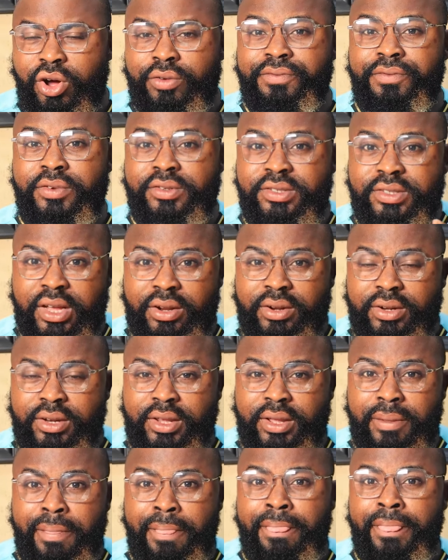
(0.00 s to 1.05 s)
hold for
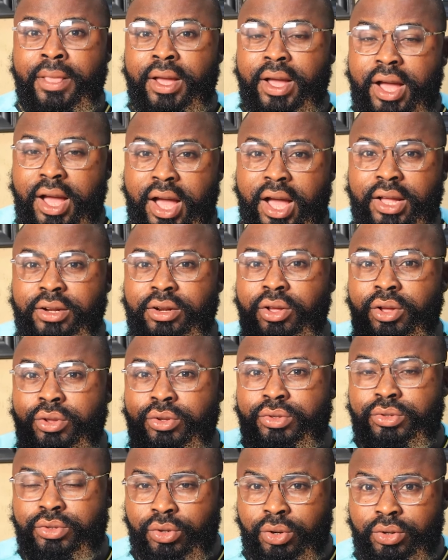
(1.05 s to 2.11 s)
Saturday and
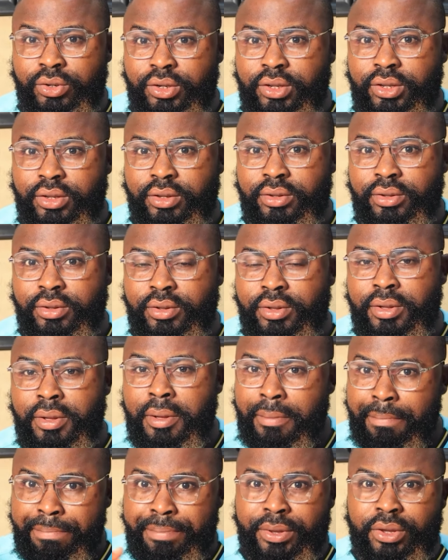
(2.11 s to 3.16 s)
Sunday.
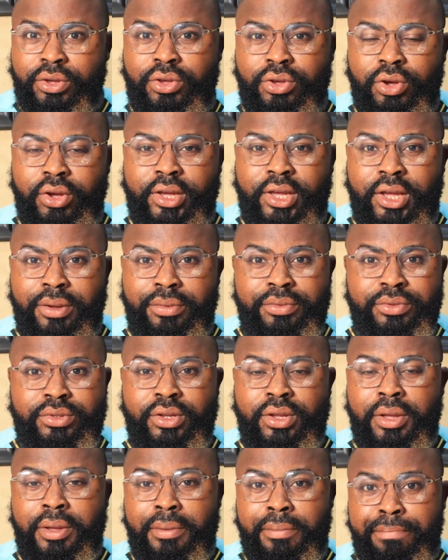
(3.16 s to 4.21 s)
Pick your
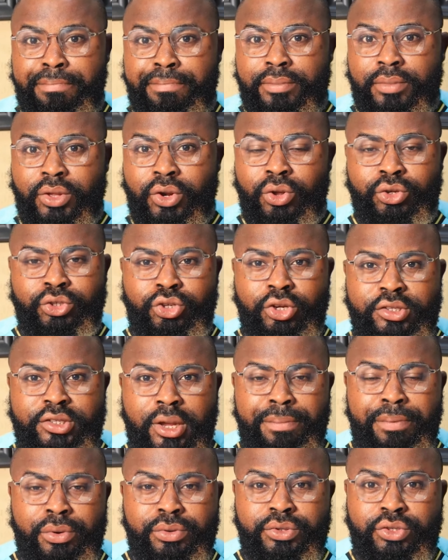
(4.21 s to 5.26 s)
games. You know, just
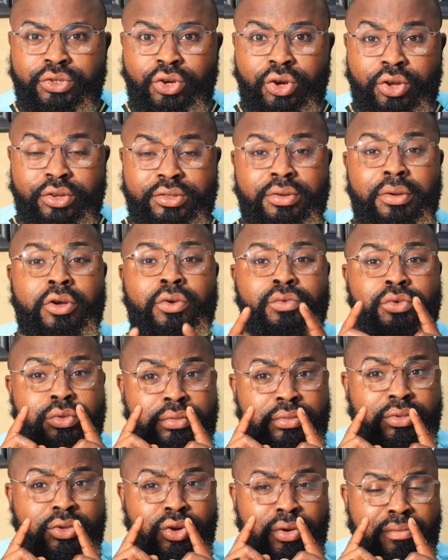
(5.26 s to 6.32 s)
suppose it's yours.
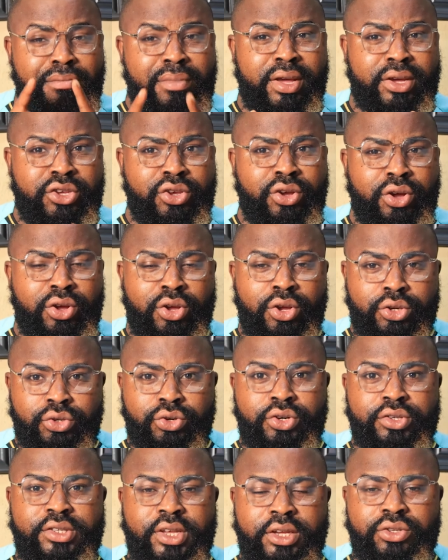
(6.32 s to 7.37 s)
You know, make sure
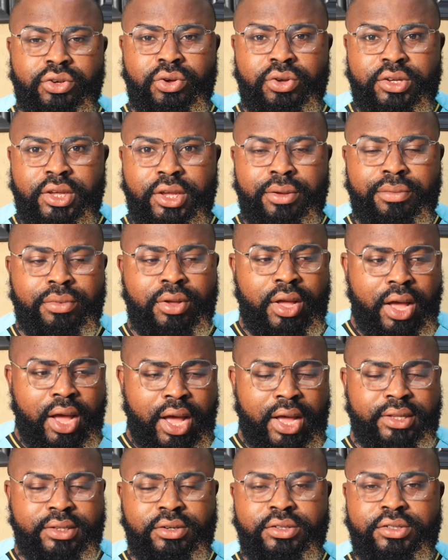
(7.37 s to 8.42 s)
you research your own game
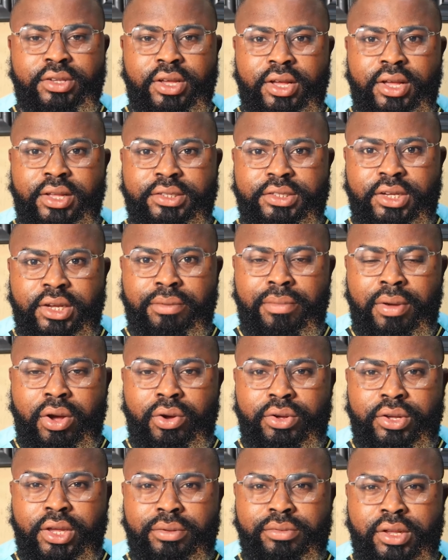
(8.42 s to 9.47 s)
and research and check my
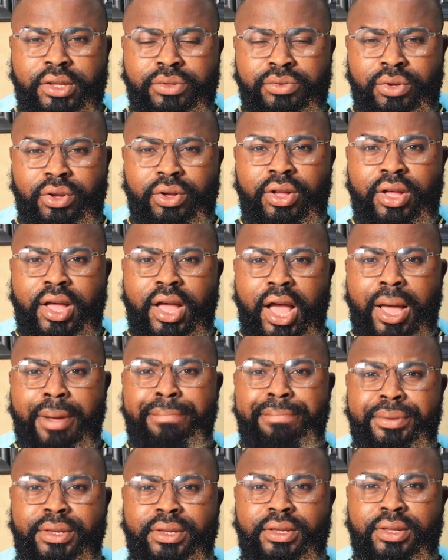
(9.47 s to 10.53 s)
own games as well
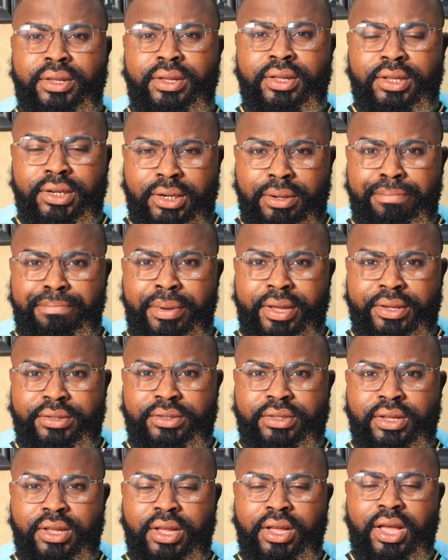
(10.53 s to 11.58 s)
and pick the
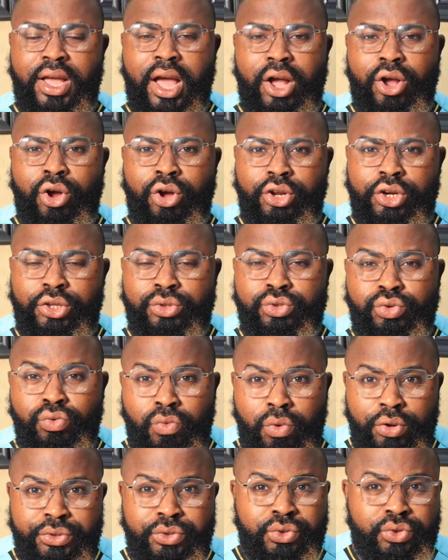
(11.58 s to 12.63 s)
best according to
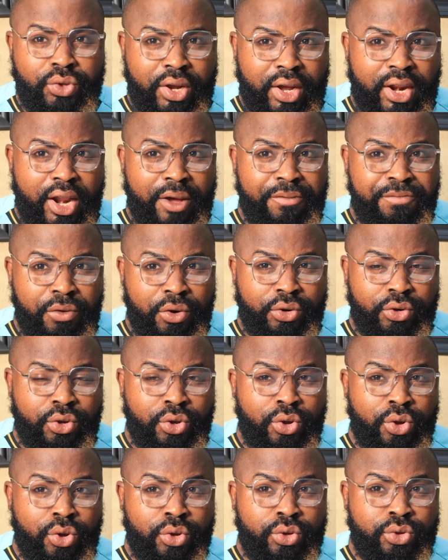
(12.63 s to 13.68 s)
what you can afford
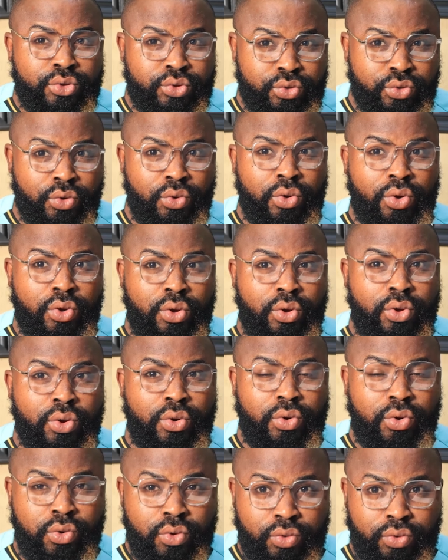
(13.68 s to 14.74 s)
to
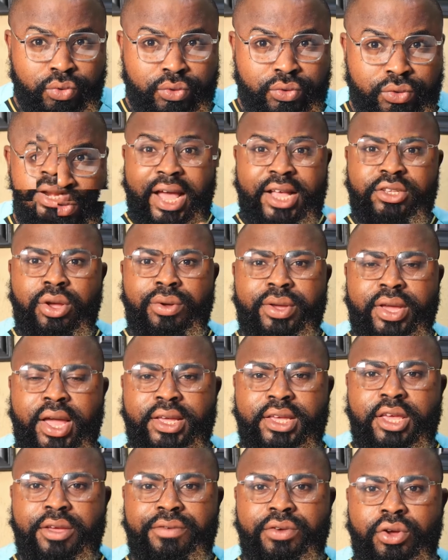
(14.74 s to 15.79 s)
lose. That's all we
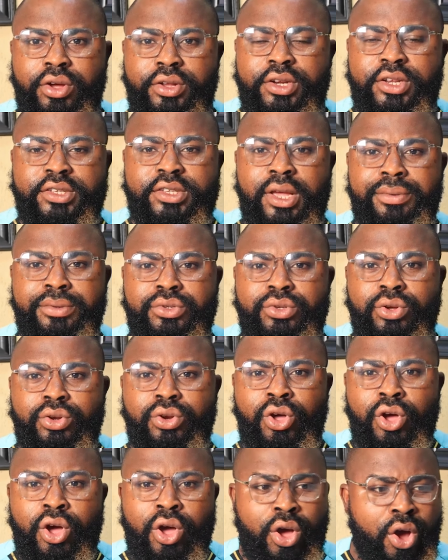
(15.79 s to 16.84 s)
can give you on this
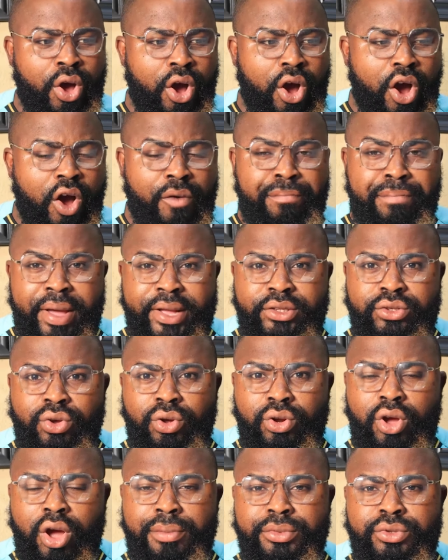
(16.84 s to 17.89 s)
episode of Bet
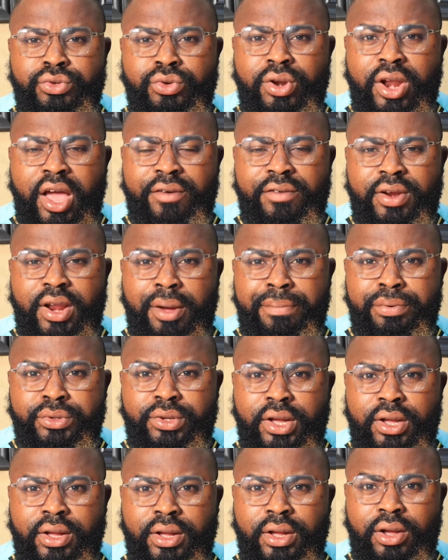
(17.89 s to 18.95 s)
Code, coming to you live on our
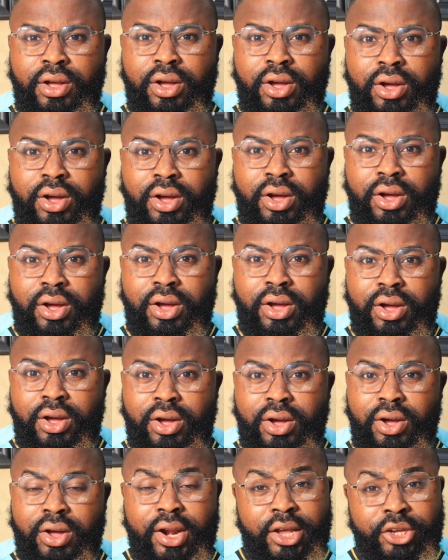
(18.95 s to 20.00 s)
Pooja,
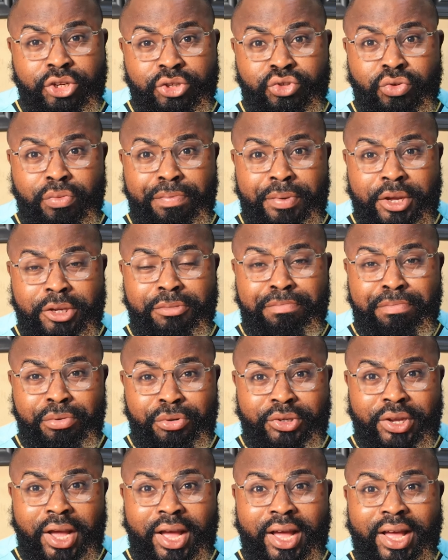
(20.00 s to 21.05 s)
on our YouTube page,
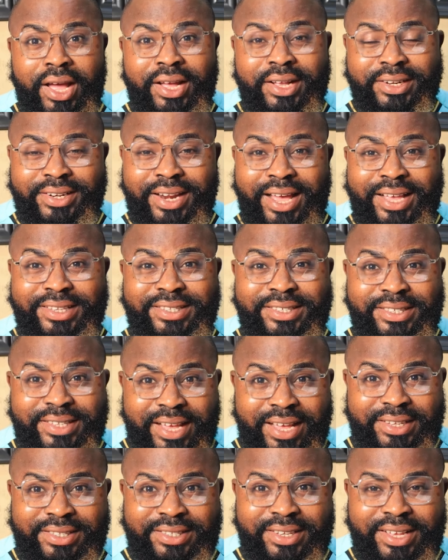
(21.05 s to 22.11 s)
Pooja
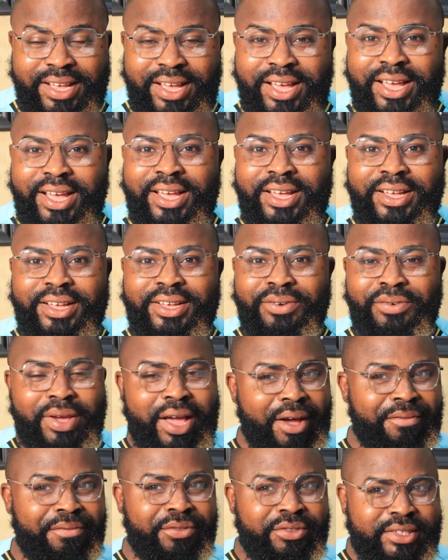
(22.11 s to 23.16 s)
Dissects. We
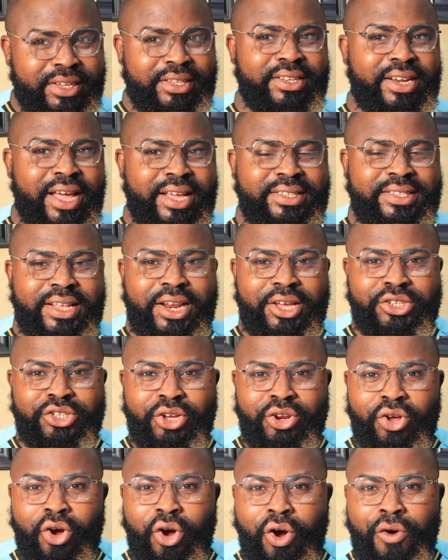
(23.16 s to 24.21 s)
have 39
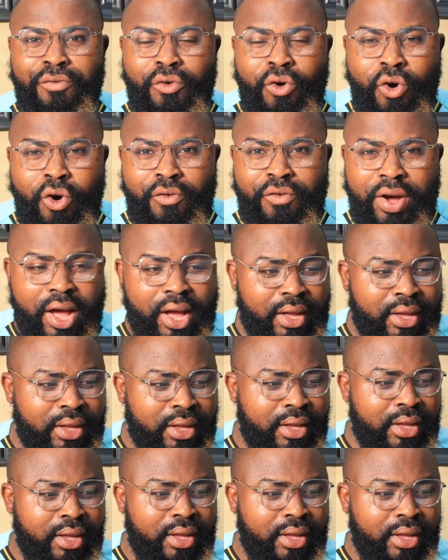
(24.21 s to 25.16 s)
selection of over